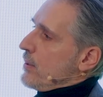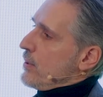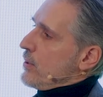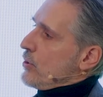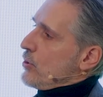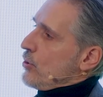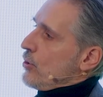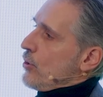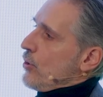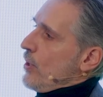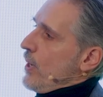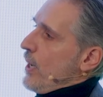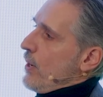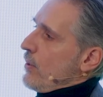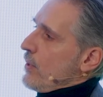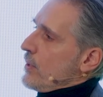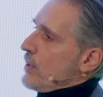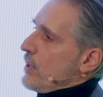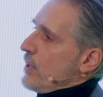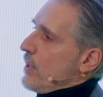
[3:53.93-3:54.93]

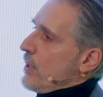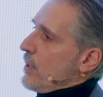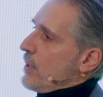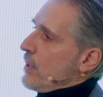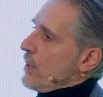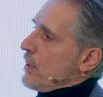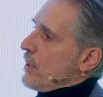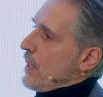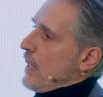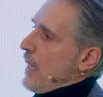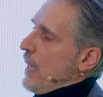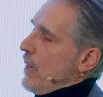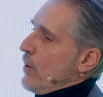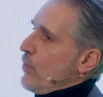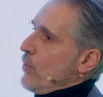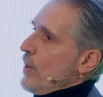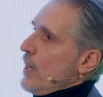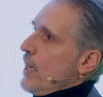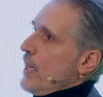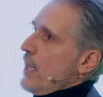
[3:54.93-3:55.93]
circularity,
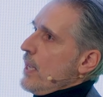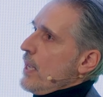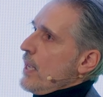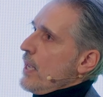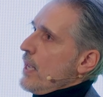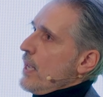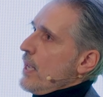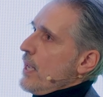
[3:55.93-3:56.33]
and really